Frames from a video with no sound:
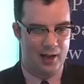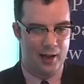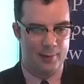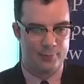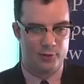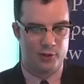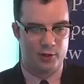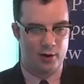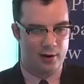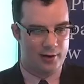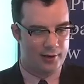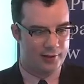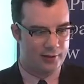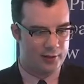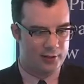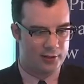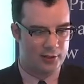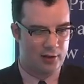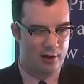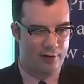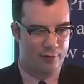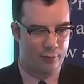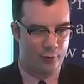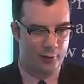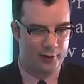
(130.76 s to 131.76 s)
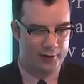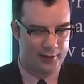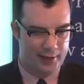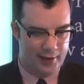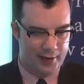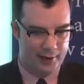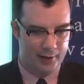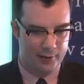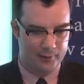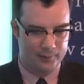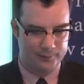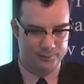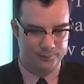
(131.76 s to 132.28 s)
I'm starting the software
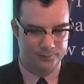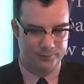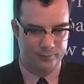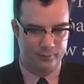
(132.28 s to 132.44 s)
now.